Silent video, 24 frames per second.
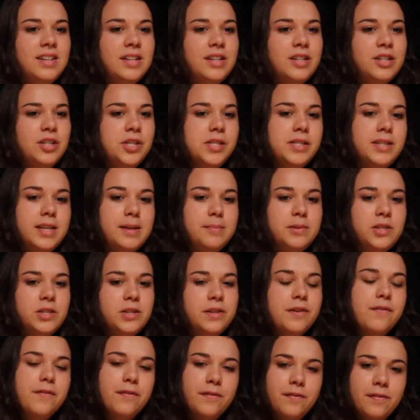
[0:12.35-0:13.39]
She seems
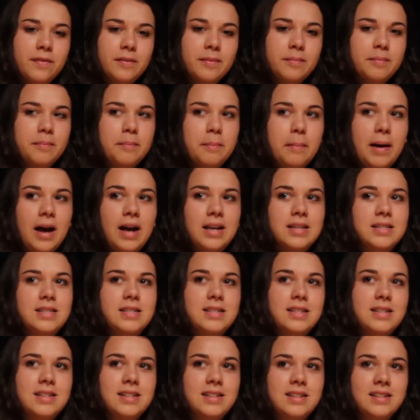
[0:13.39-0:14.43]
to have
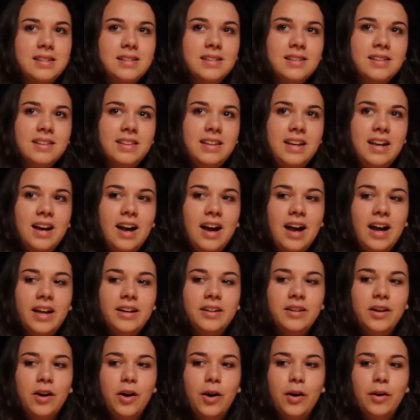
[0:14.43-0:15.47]
mastered the art
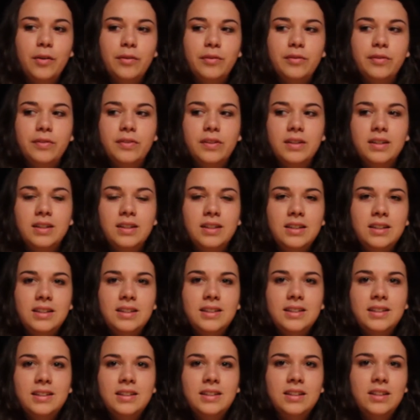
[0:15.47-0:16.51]
of
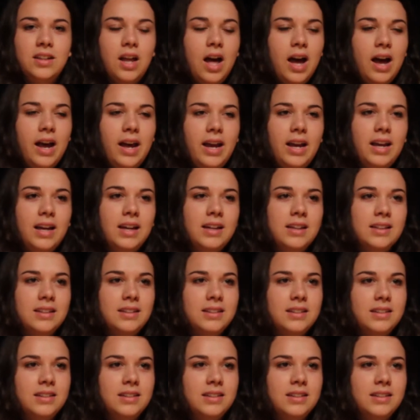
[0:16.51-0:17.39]
lying